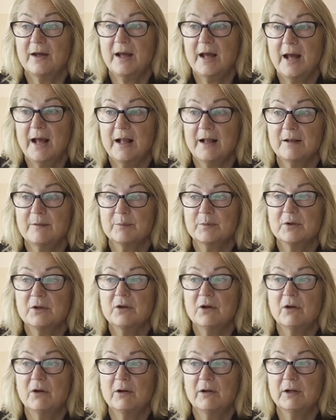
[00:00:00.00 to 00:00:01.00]
help
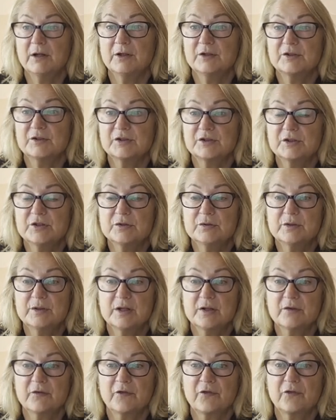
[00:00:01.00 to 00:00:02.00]
guide
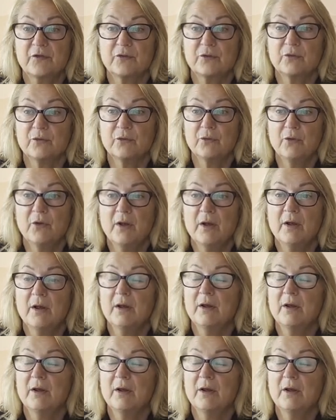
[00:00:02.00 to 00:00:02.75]
students through